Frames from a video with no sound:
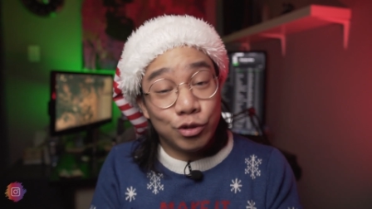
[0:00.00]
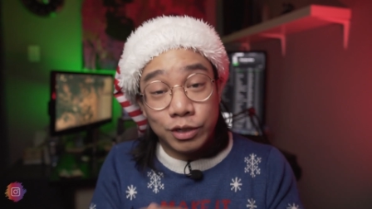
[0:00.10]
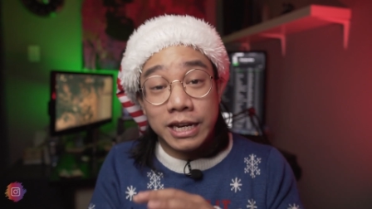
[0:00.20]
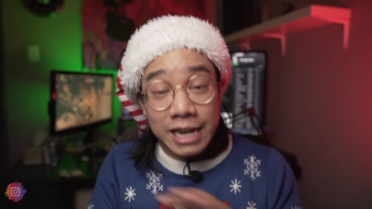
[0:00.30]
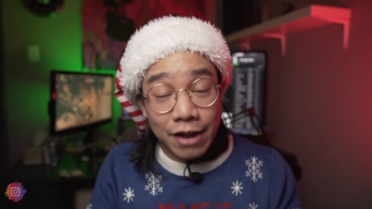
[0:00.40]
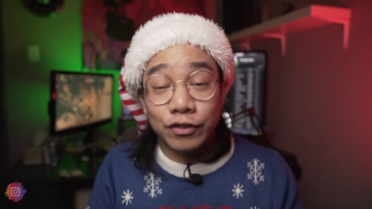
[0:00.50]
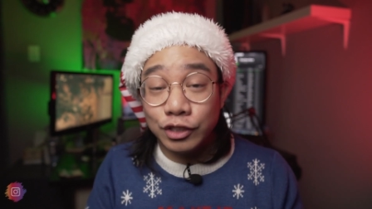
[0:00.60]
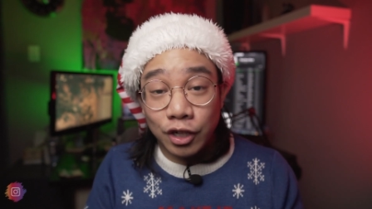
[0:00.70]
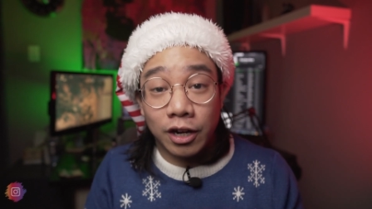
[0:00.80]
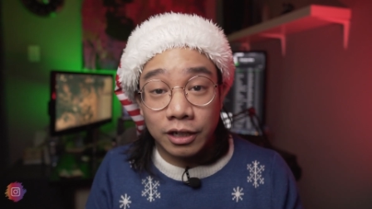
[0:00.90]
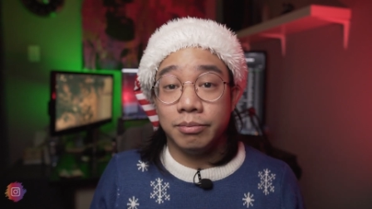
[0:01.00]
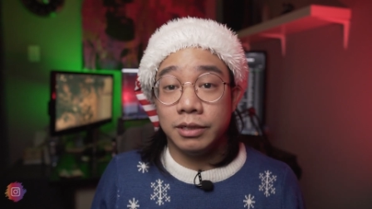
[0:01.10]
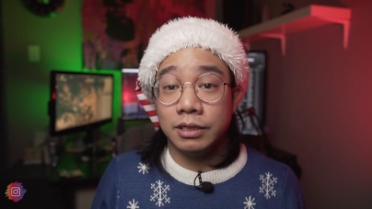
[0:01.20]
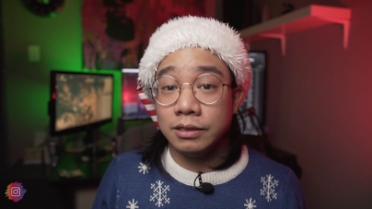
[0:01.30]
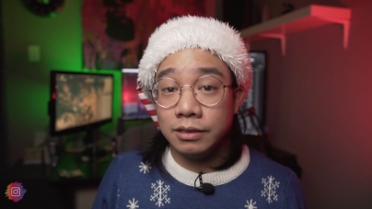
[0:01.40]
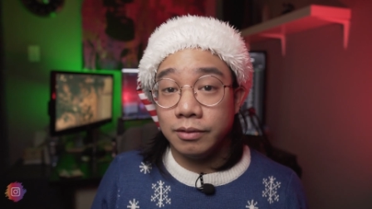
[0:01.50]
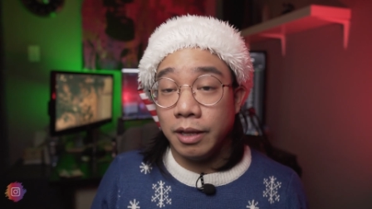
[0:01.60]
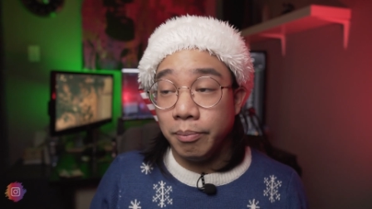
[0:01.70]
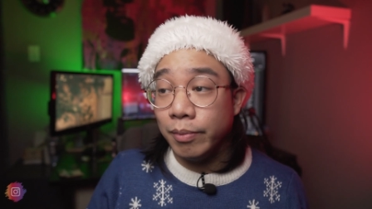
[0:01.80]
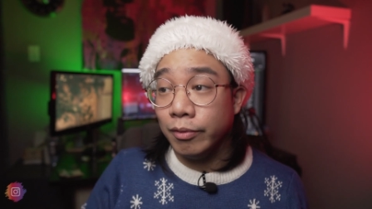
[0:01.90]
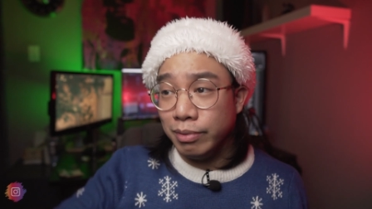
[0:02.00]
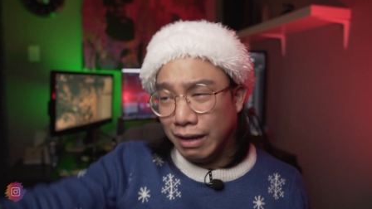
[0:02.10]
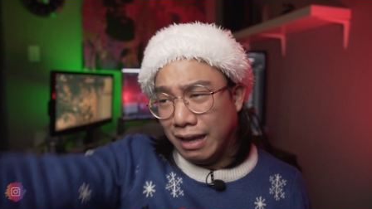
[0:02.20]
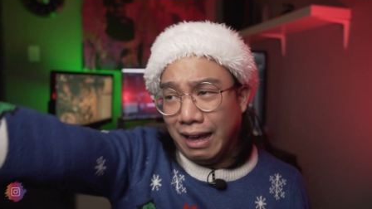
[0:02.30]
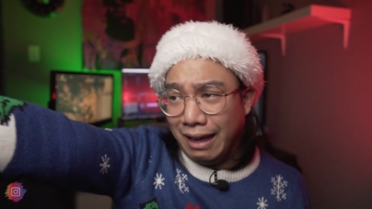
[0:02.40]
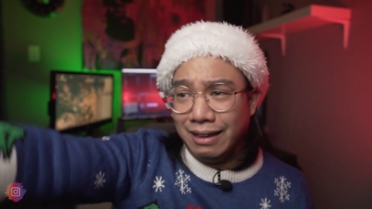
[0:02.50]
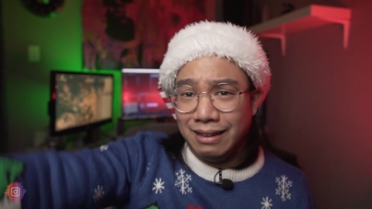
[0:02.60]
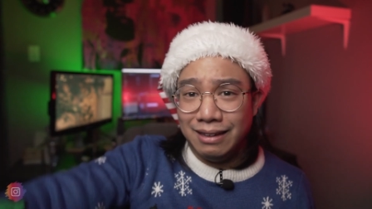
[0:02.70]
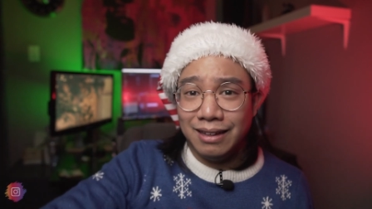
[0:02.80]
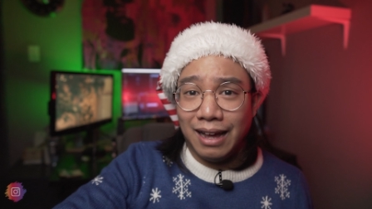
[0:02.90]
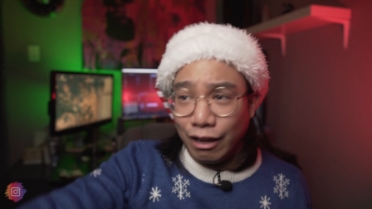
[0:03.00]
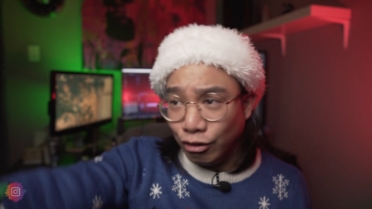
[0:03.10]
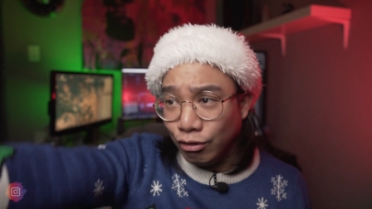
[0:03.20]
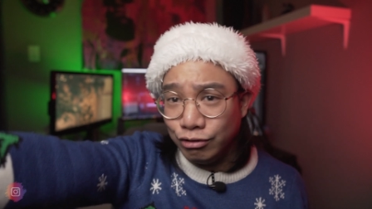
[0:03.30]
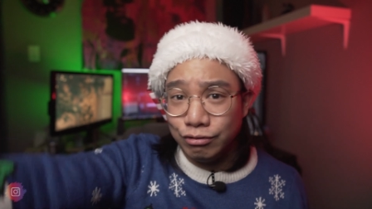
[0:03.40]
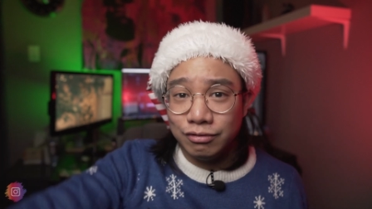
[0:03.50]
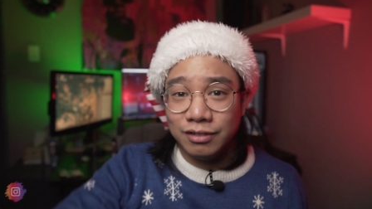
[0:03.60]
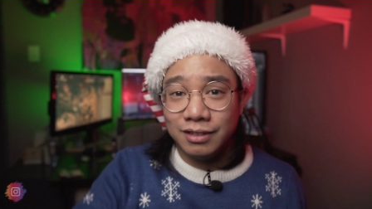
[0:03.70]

you could never talk because then people would be like, hey, I know you.